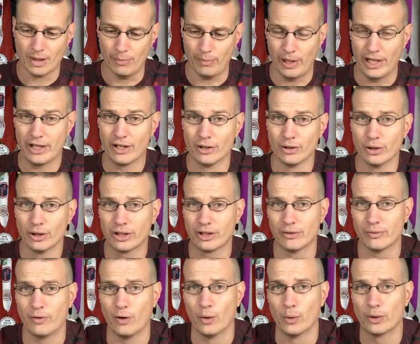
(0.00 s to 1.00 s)
Plan on
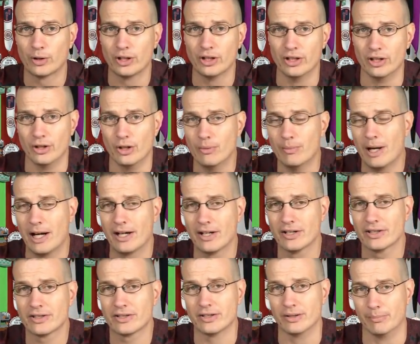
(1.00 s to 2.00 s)
looking forward to the New
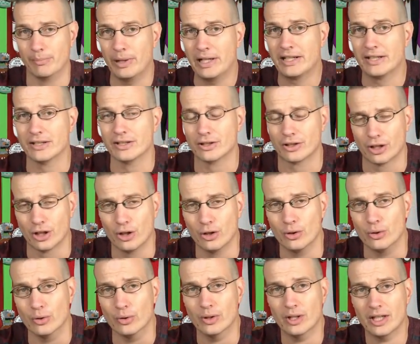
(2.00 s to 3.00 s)
Balance, the Beacon
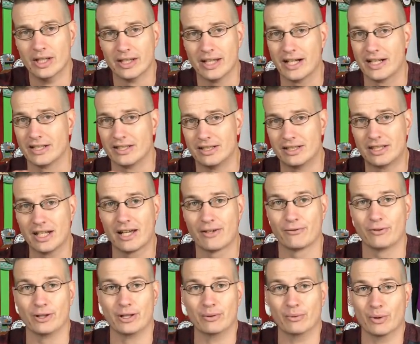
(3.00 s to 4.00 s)
2. That is
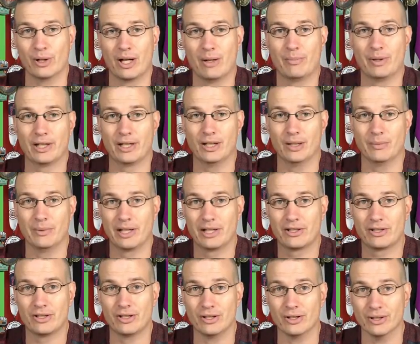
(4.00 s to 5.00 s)
definitely one I'm picking up
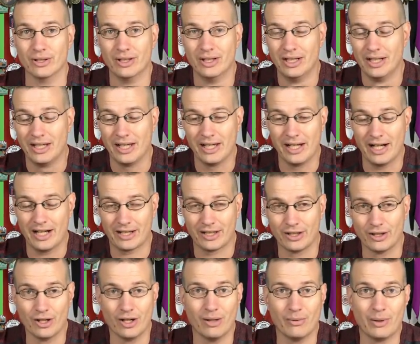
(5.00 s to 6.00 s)
next year, and I
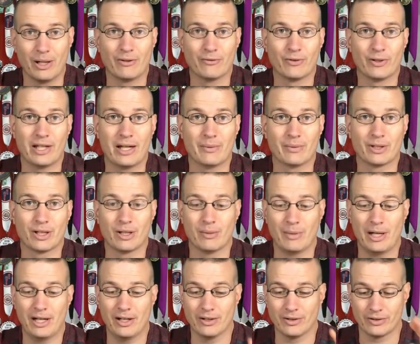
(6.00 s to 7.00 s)
cannot wait for that one to
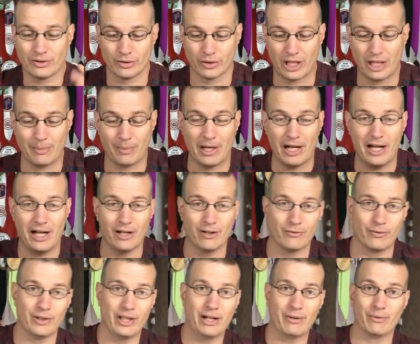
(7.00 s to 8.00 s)
come out, so keep an eye
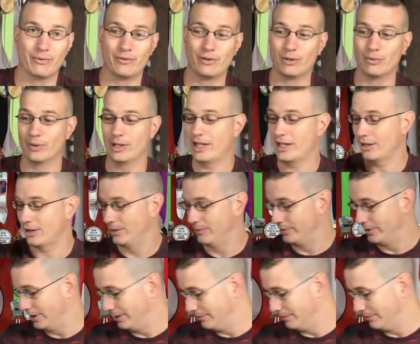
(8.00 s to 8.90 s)
out for that review when that comes